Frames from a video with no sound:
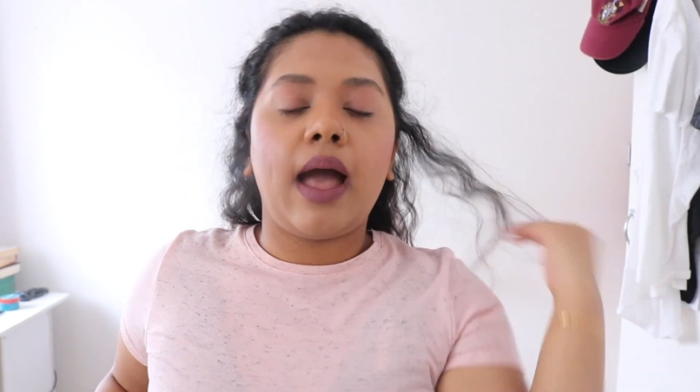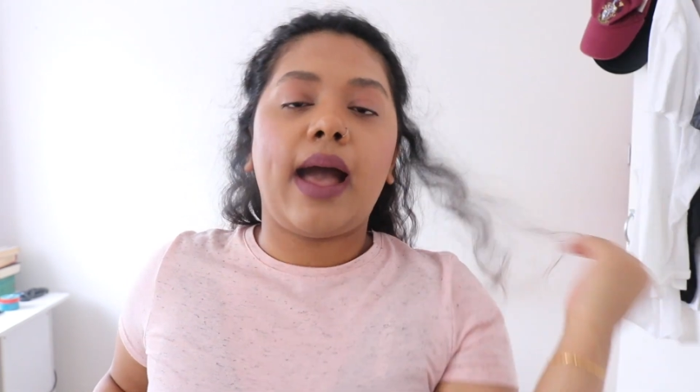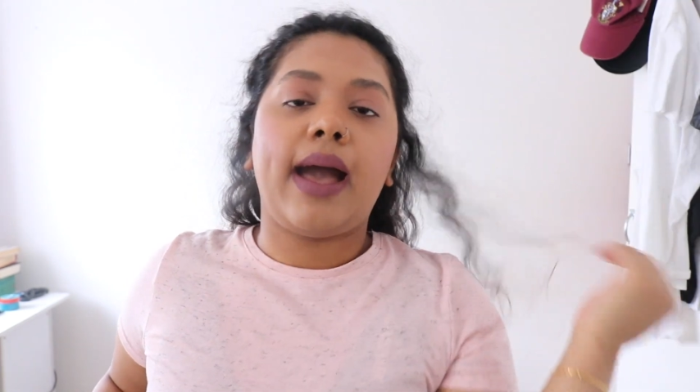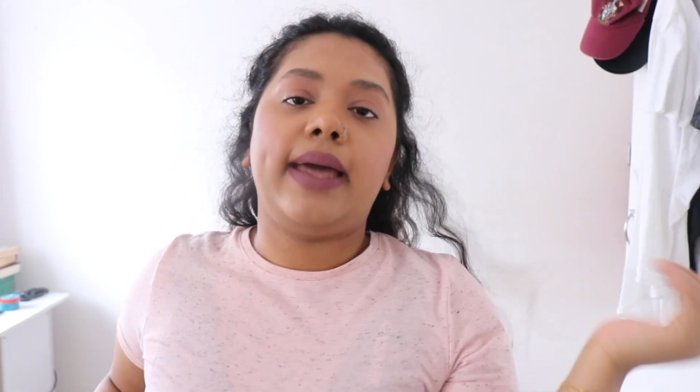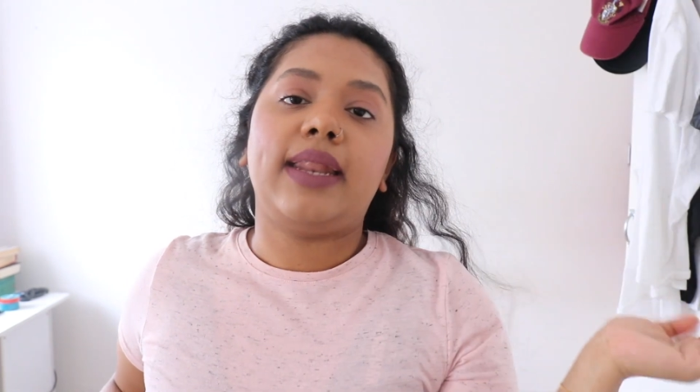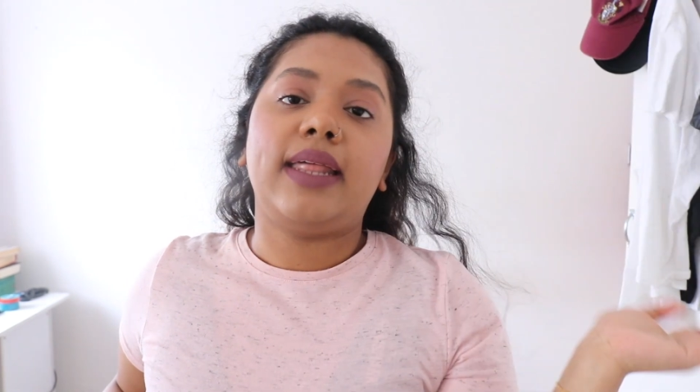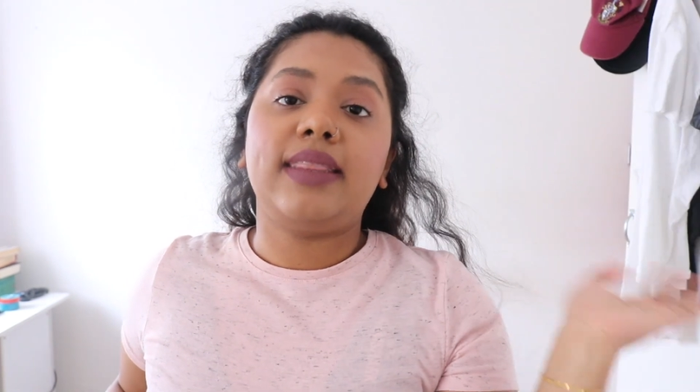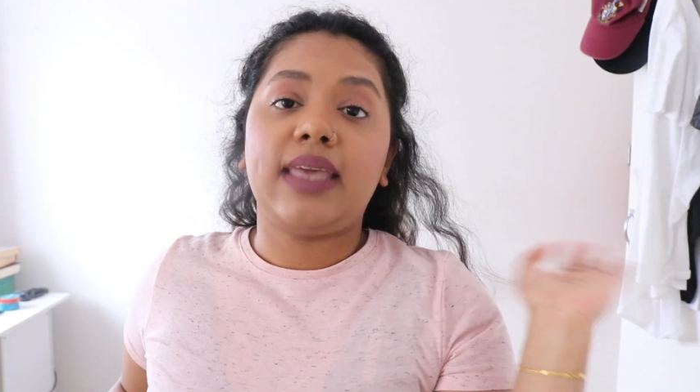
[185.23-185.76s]

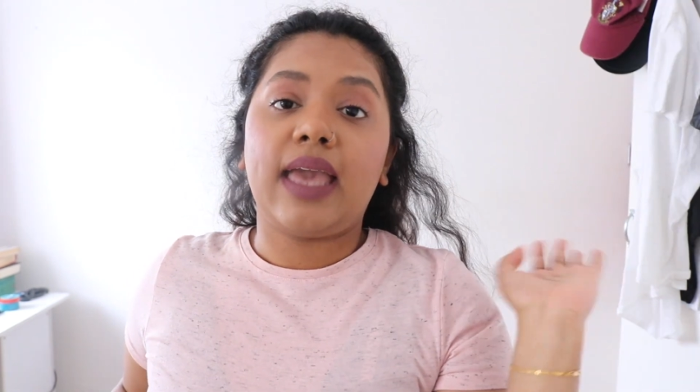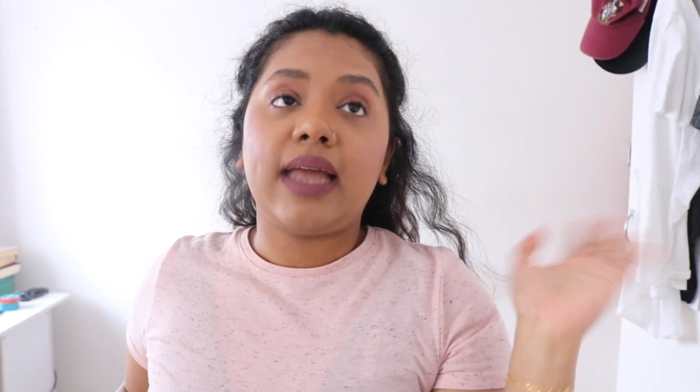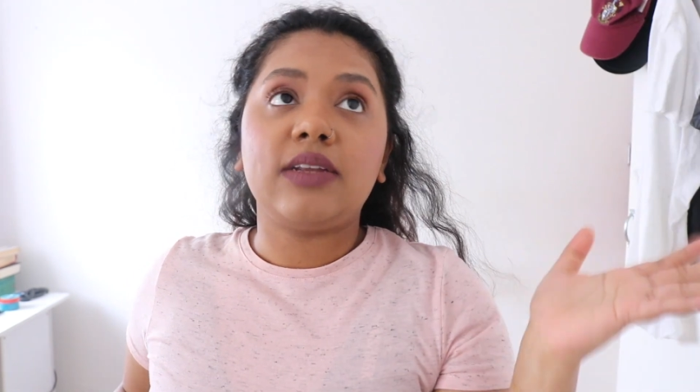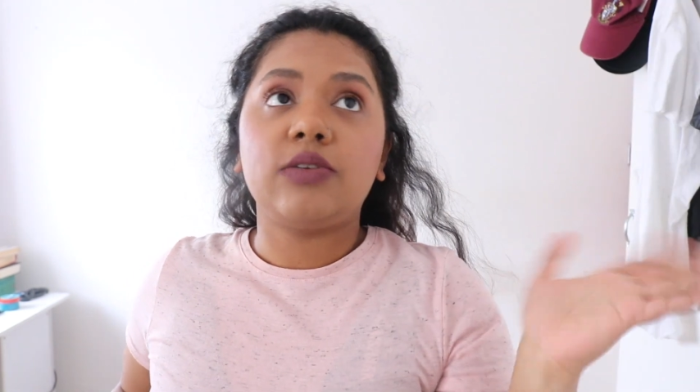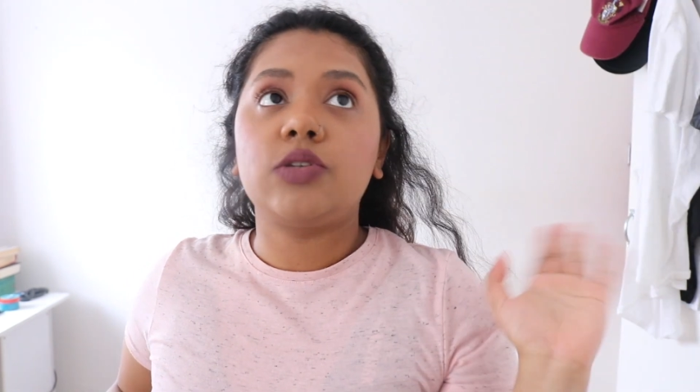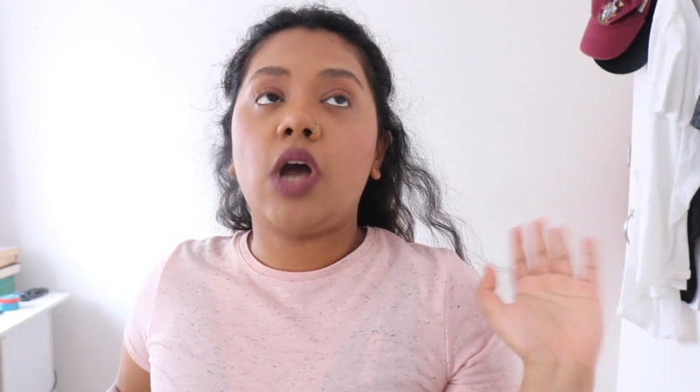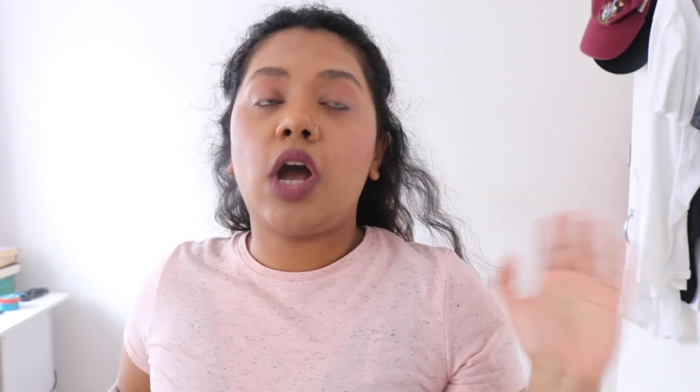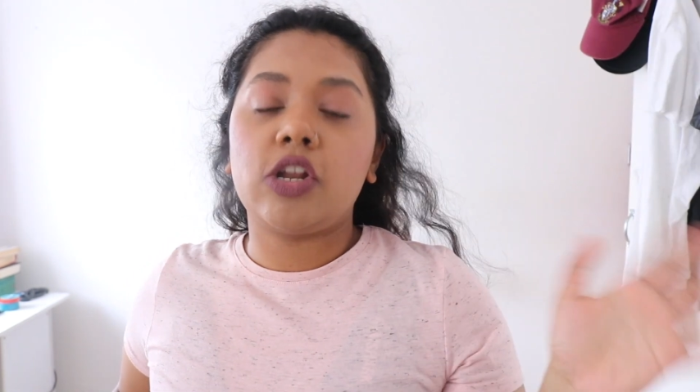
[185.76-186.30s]
And at the end
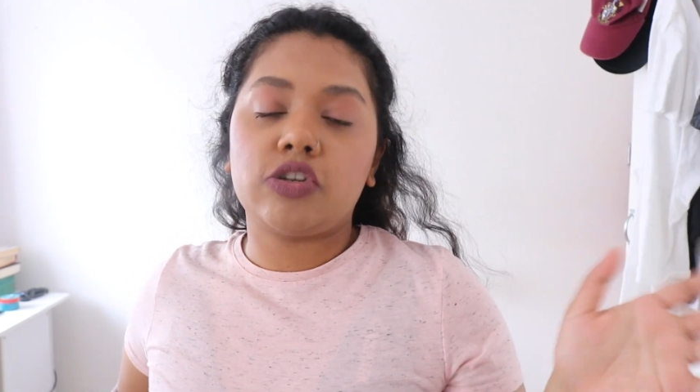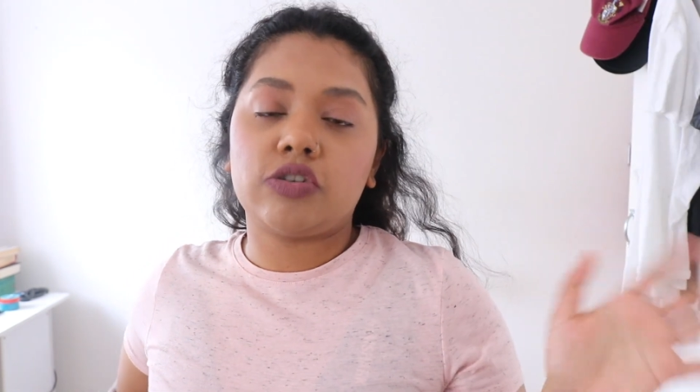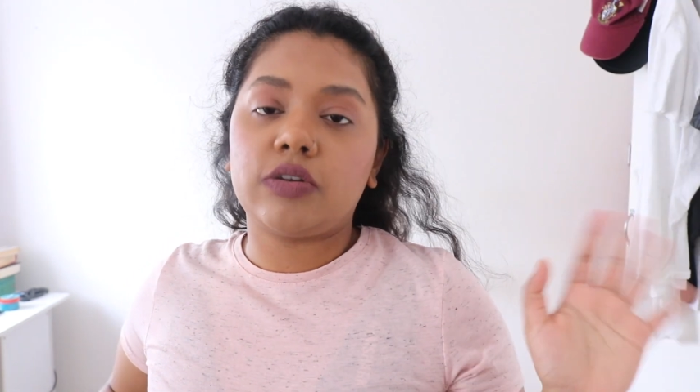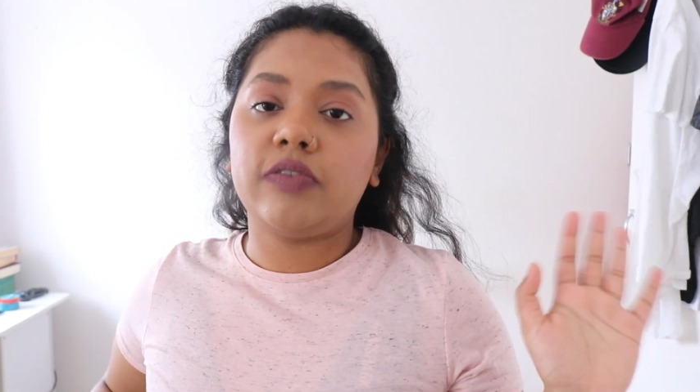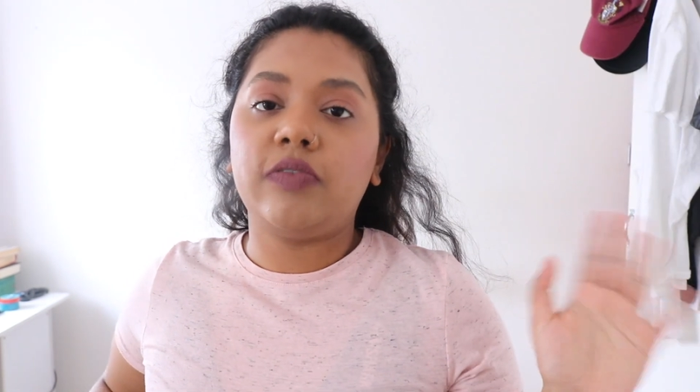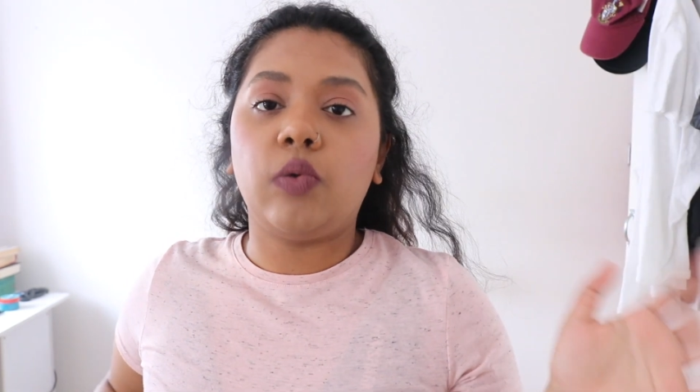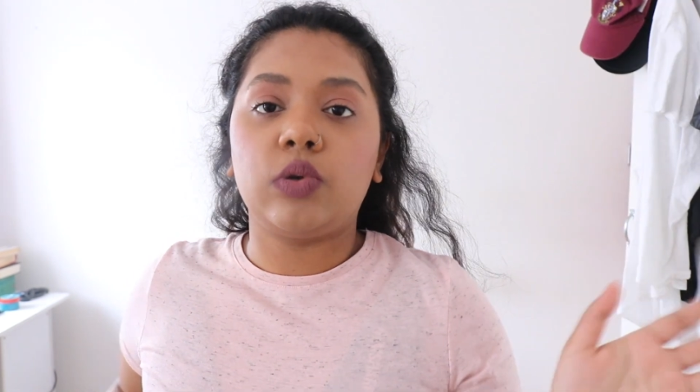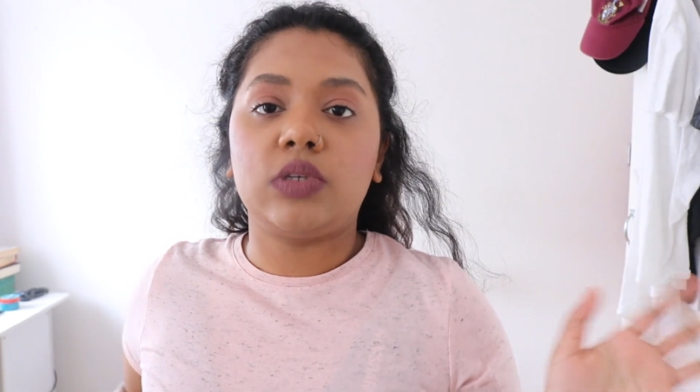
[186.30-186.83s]
it was
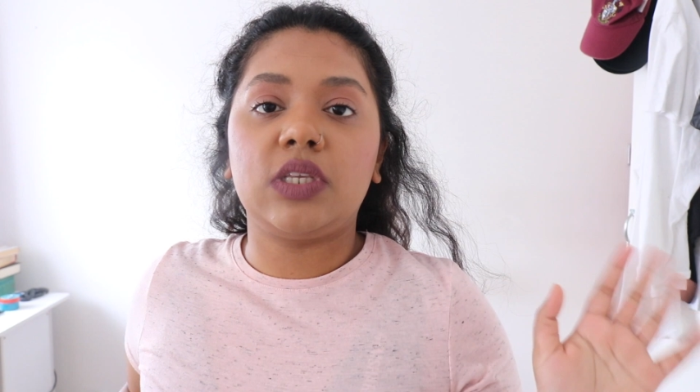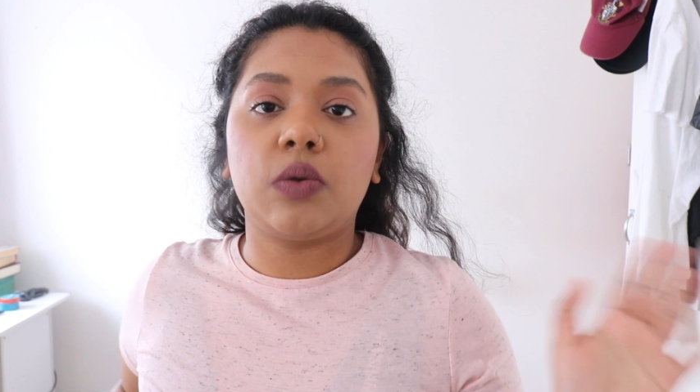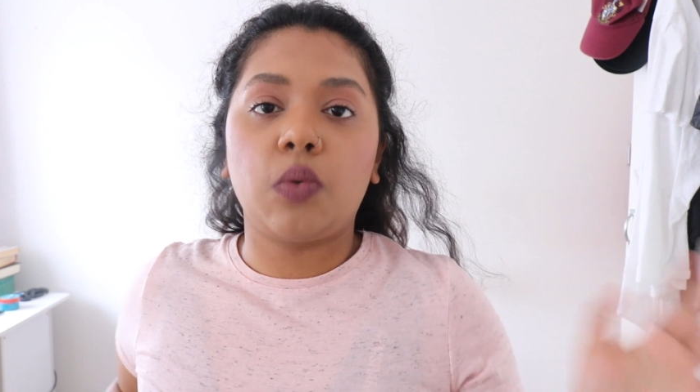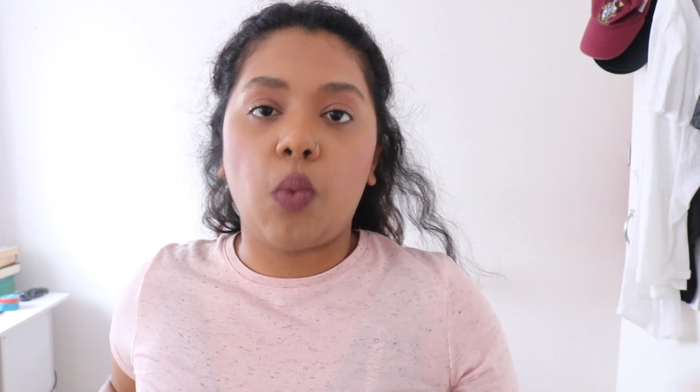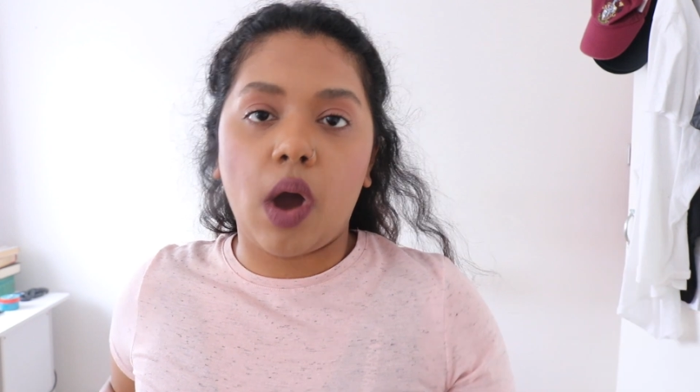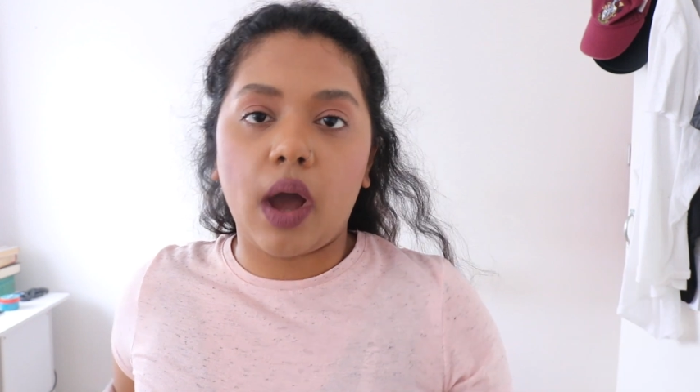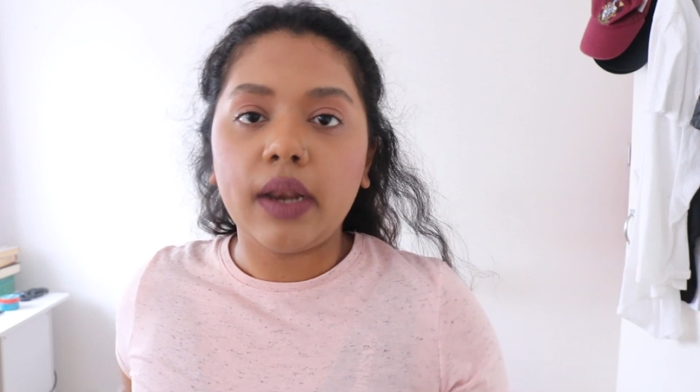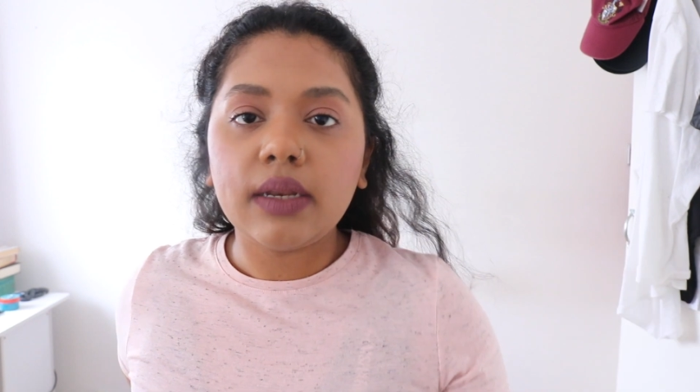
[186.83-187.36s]

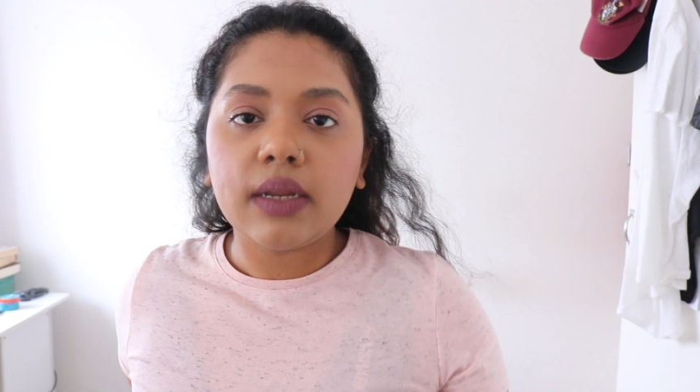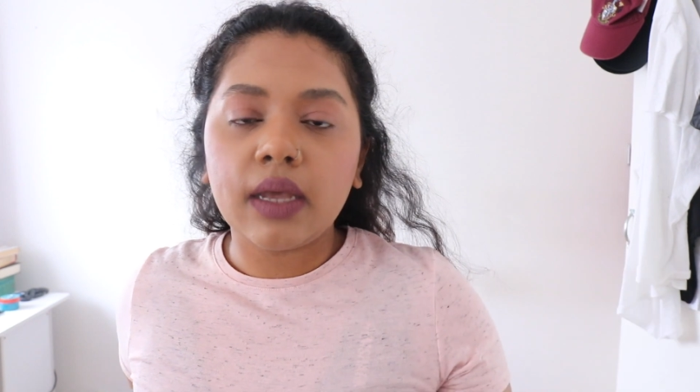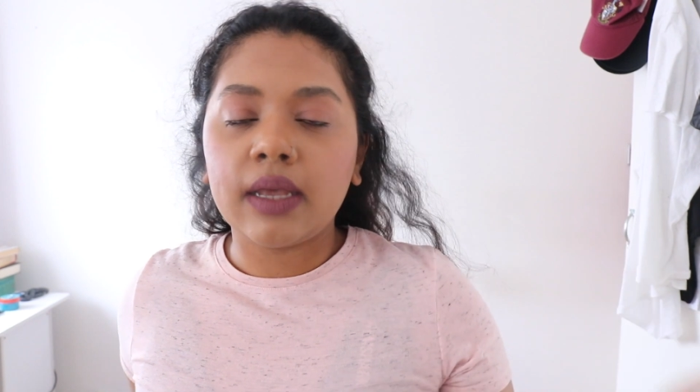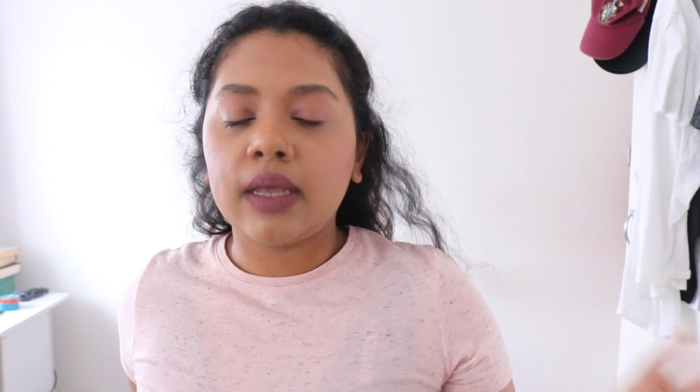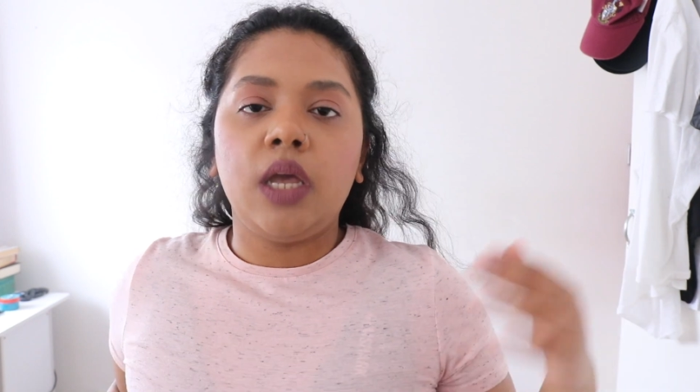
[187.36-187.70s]
141.